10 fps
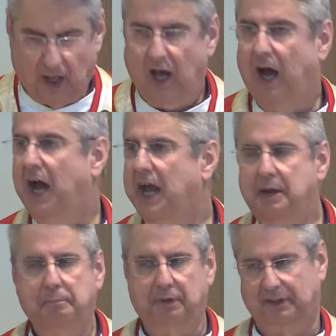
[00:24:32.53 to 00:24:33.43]
I
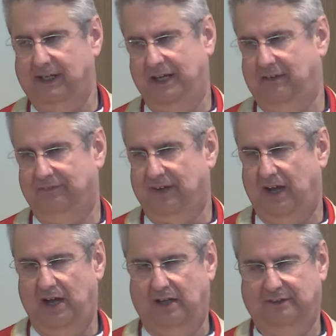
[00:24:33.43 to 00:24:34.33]
believe,
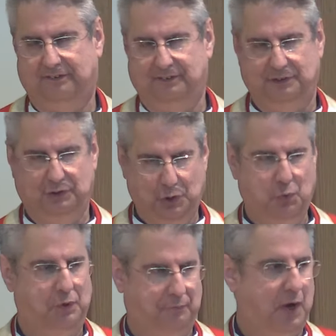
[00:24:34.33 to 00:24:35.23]
as you
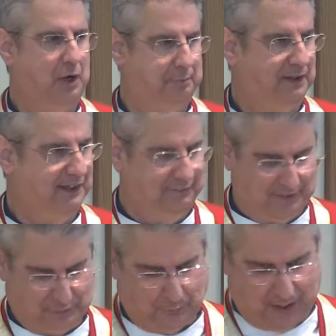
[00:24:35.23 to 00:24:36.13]
would well believe
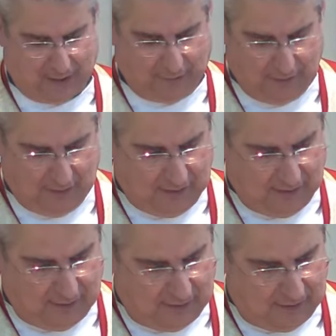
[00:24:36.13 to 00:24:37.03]
as well,
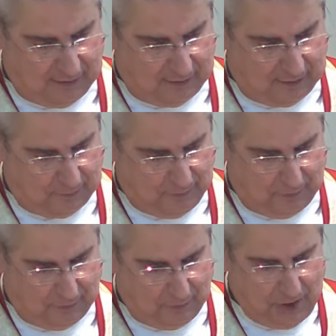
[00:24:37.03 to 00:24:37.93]

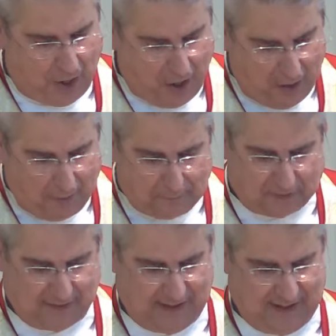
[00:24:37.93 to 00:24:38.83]
we all
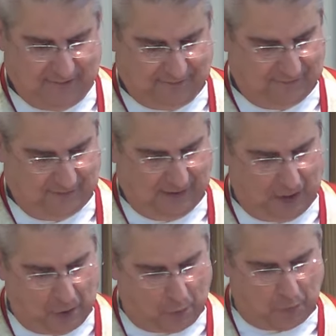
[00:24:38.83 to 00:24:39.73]
believe and
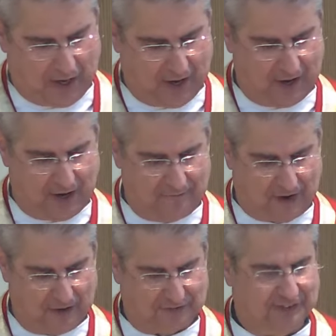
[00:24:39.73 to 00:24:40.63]
are aware of
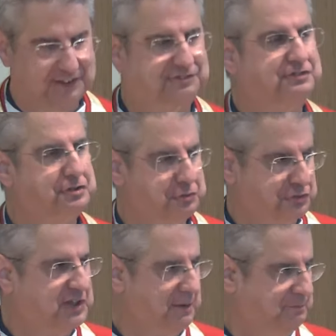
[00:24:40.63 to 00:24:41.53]
our sins to
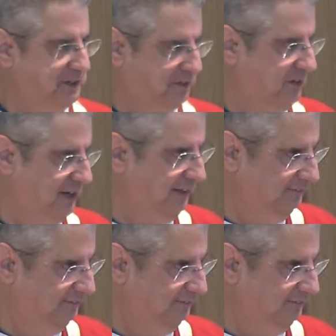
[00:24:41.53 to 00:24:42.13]
some degree.